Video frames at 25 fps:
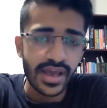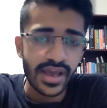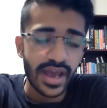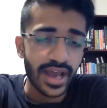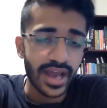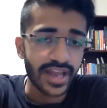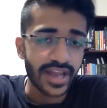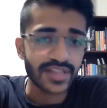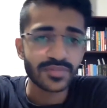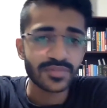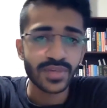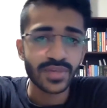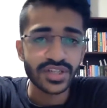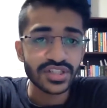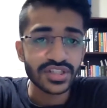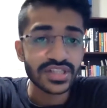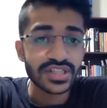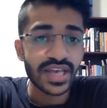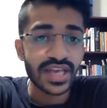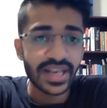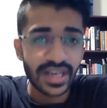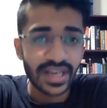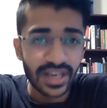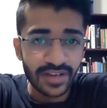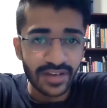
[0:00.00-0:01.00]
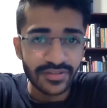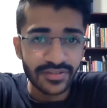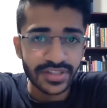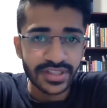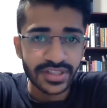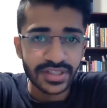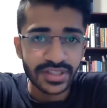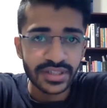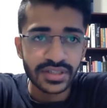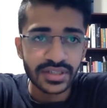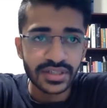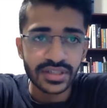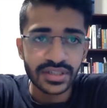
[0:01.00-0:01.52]
And as much as I love
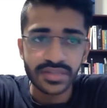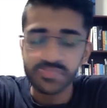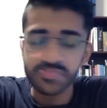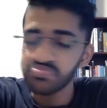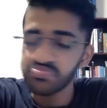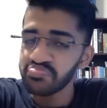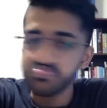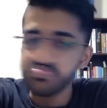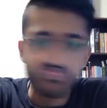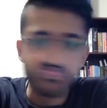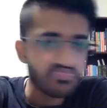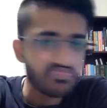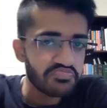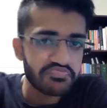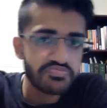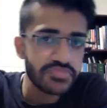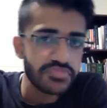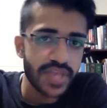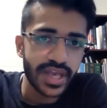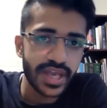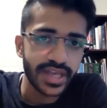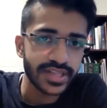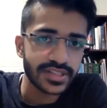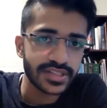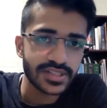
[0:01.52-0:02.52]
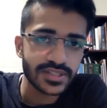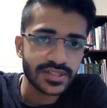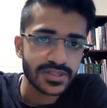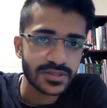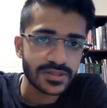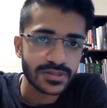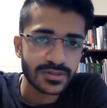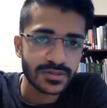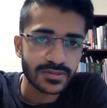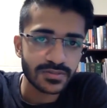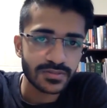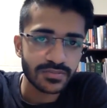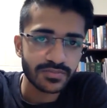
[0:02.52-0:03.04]
it,
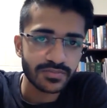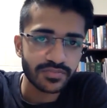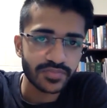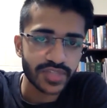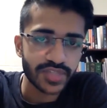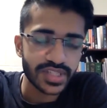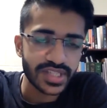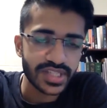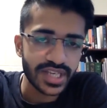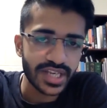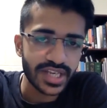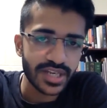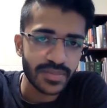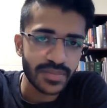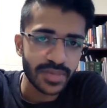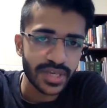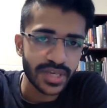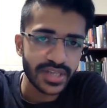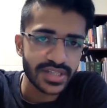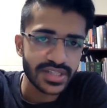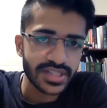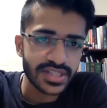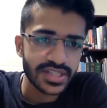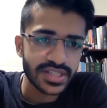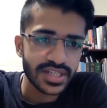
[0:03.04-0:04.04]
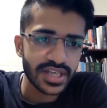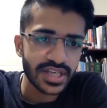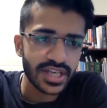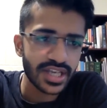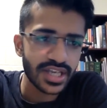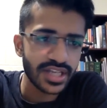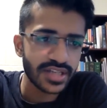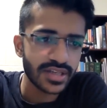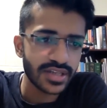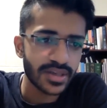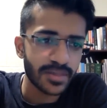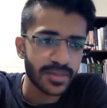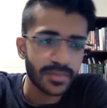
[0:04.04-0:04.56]
it's the second biggest
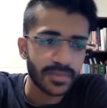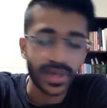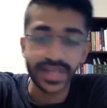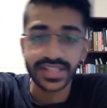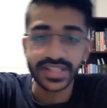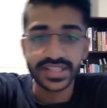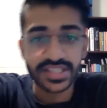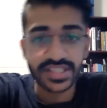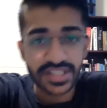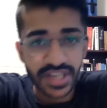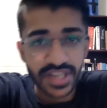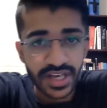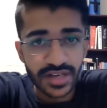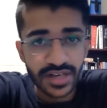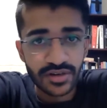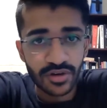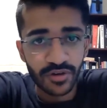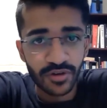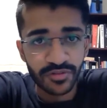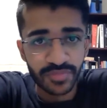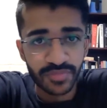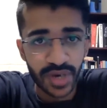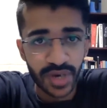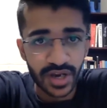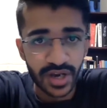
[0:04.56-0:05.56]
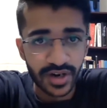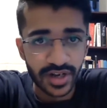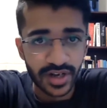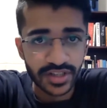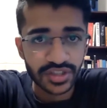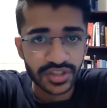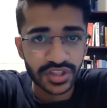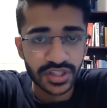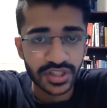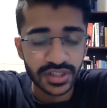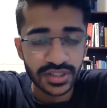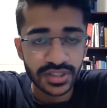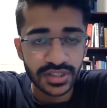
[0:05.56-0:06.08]
in my state of
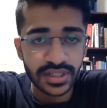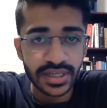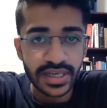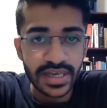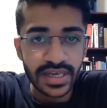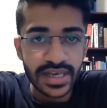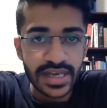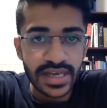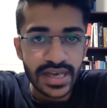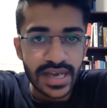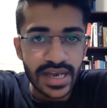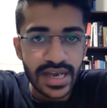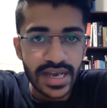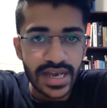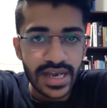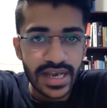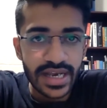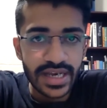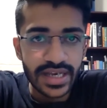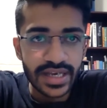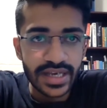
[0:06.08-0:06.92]
Maharashtra. It